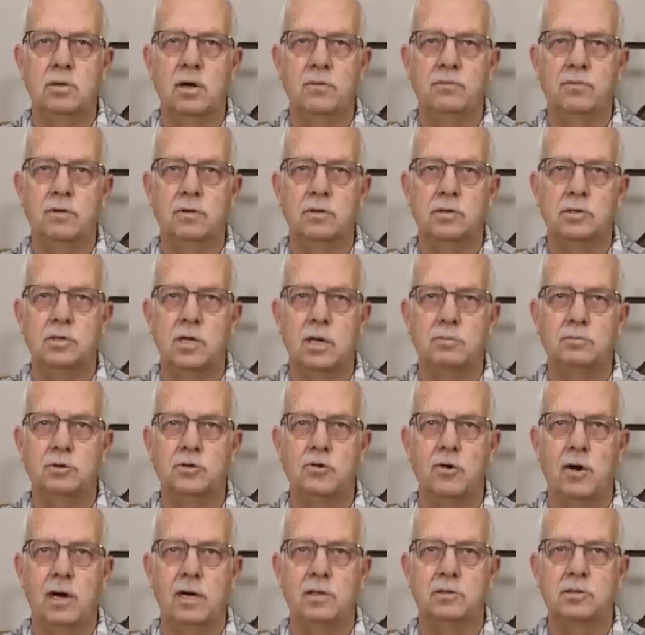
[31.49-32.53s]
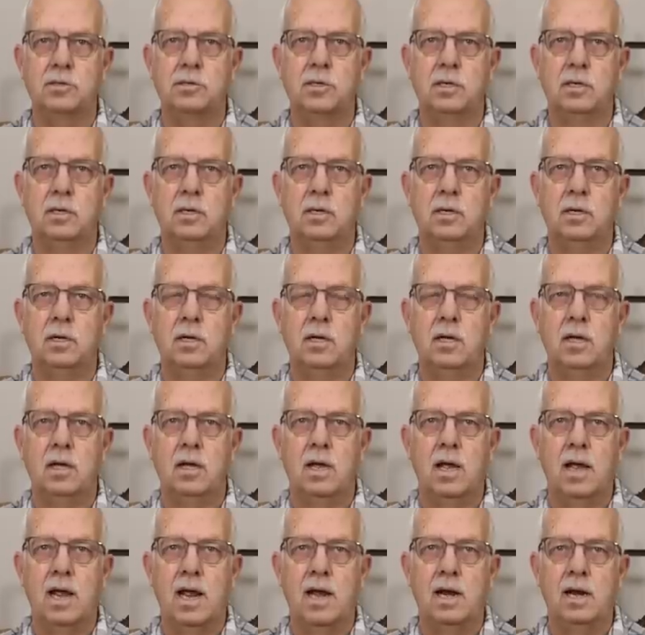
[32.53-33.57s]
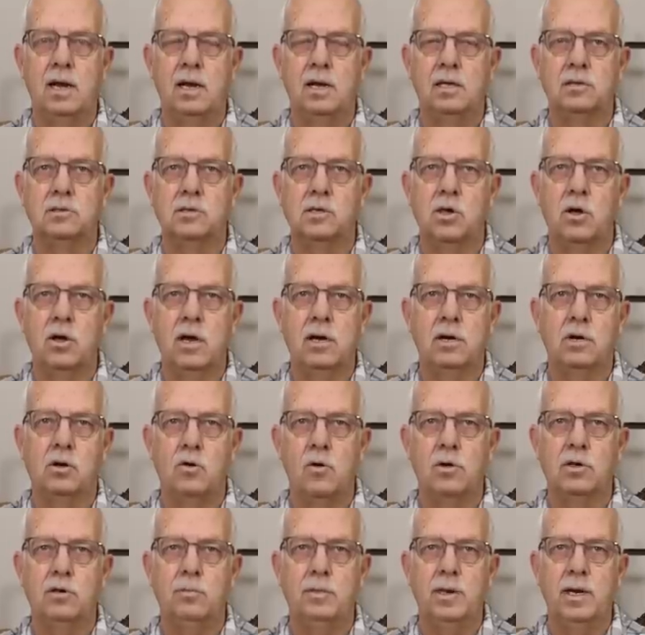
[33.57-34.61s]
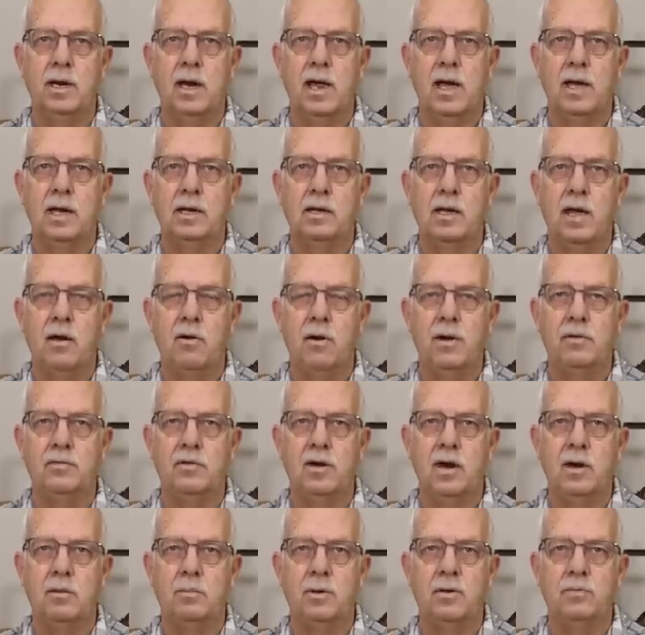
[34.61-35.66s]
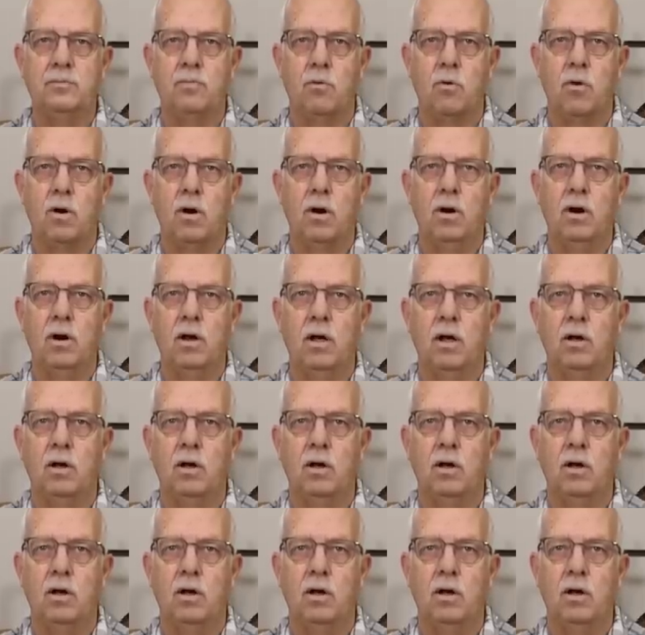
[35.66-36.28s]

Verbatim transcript: different substrates and it is going to be like how I've done it before.